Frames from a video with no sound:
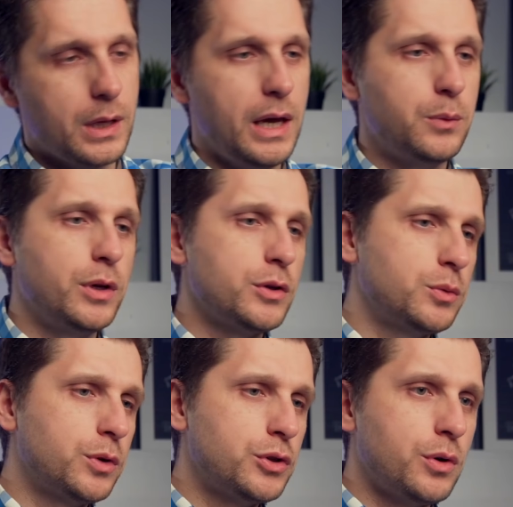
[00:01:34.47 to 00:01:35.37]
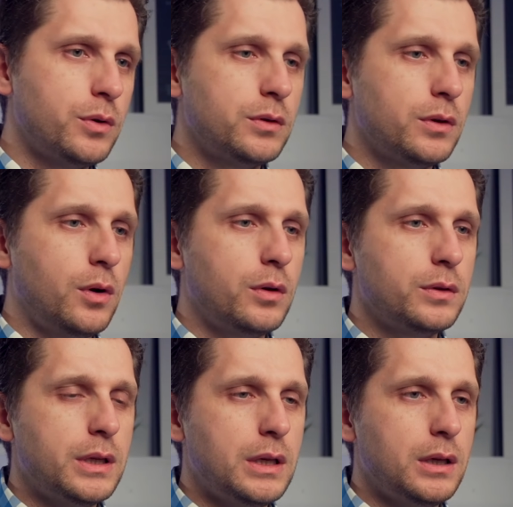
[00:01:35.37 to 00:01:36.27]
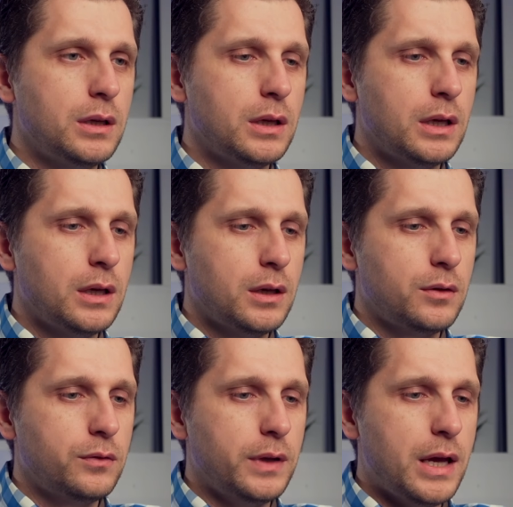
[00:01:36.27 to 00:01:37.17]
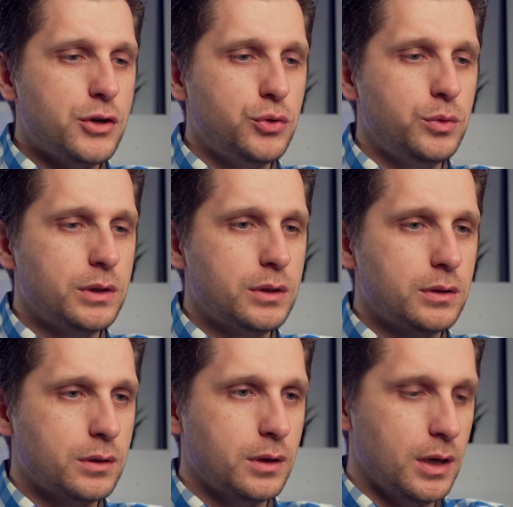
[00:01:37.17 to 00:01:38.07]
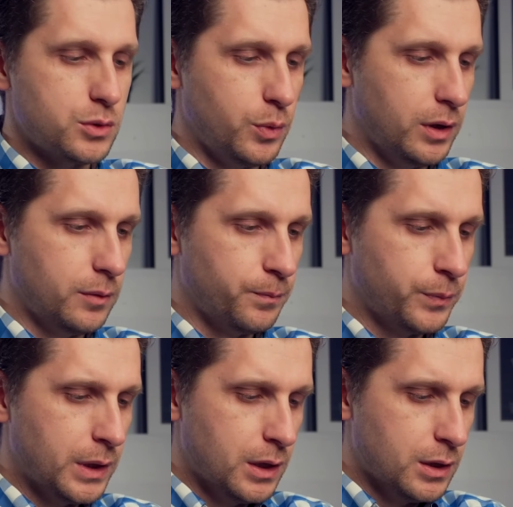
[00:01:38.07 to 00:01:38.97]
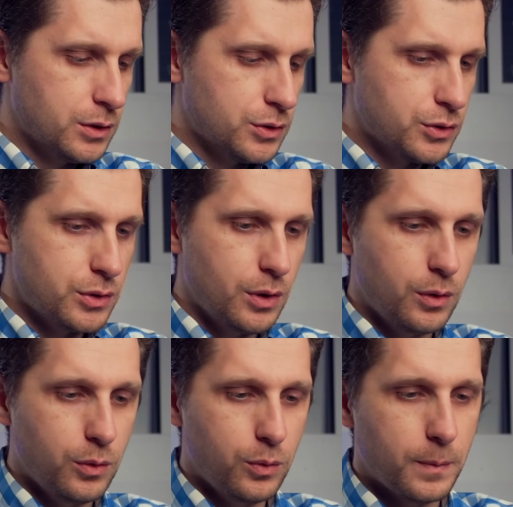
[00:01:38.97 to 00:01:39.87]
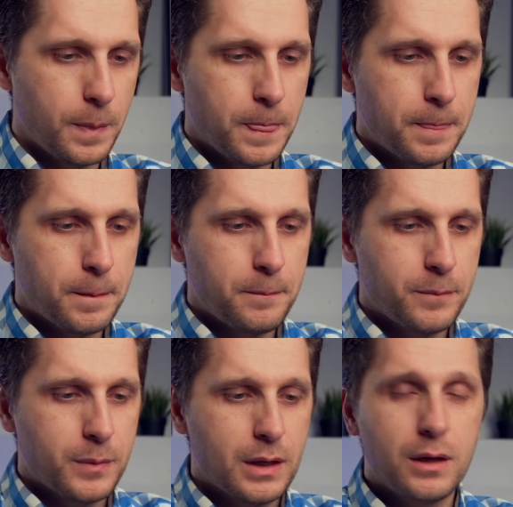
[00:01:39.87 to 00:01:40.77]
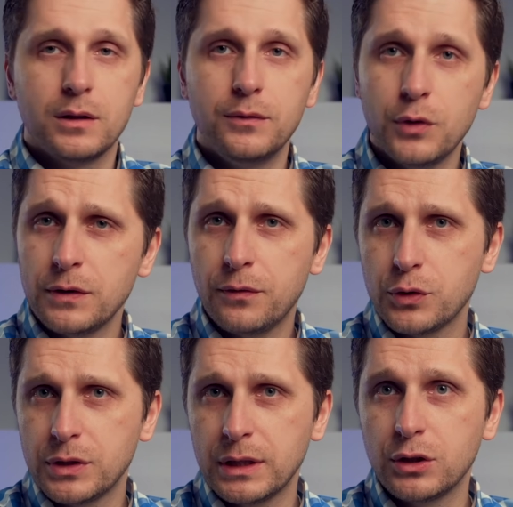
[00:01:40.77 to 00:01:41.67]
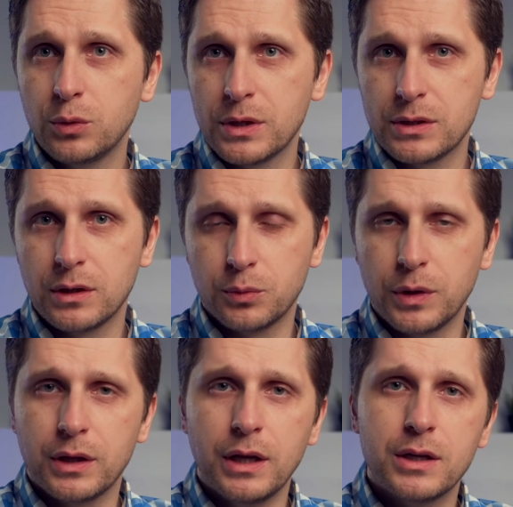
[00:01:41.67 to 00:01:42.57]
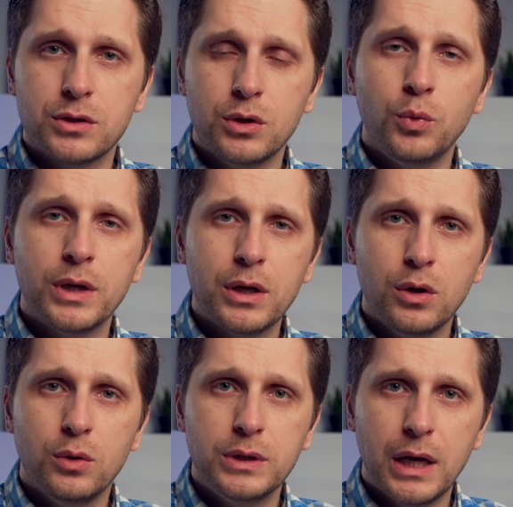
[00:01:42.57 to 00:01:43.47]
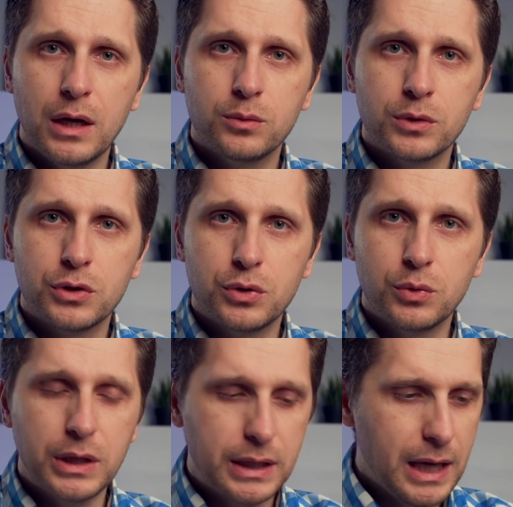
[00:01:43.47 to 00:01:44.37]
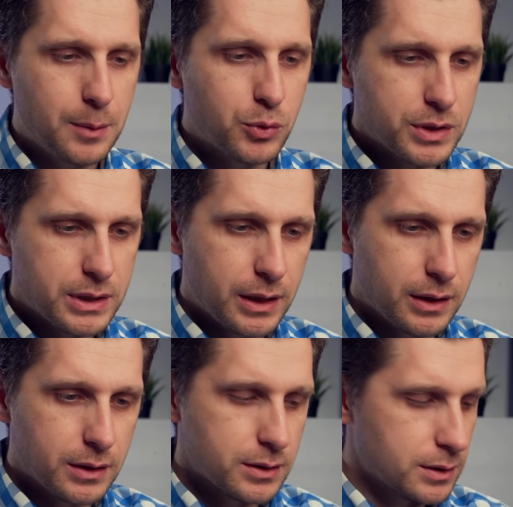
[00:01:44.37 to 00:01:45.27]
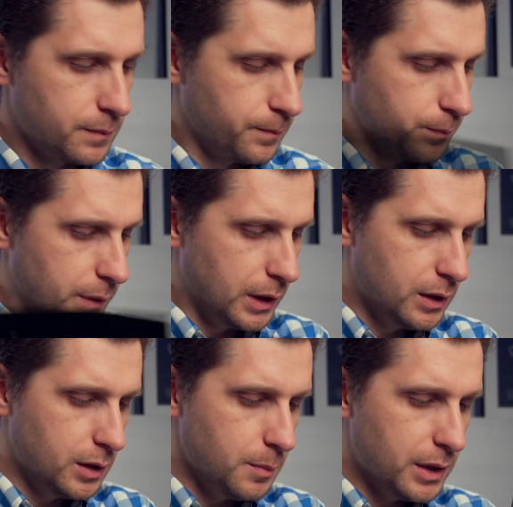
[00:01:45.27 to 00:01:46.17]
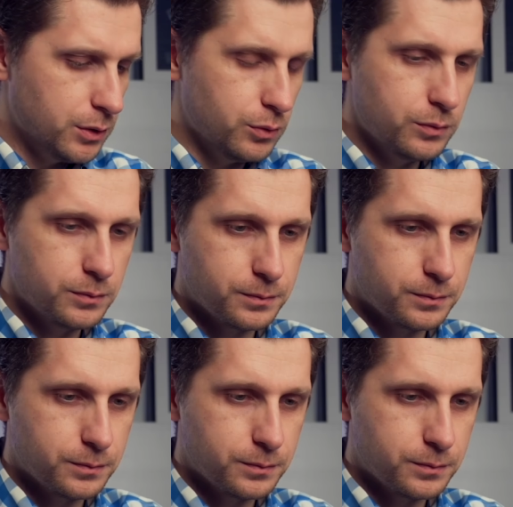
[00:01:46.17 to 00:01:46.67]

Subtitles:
and we also want to turn on the flash unit as well. So the very first thing that you want to start with is you want to go down to the camera settings in the menu